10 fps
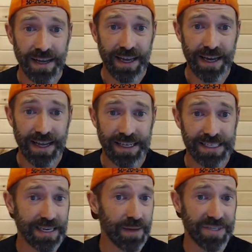and
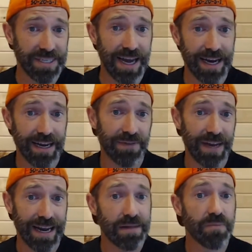step aside if
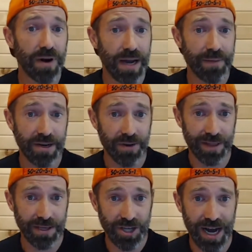at any point I'm not
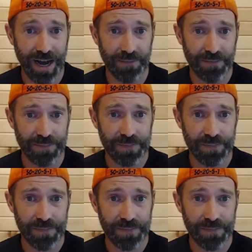doing the job.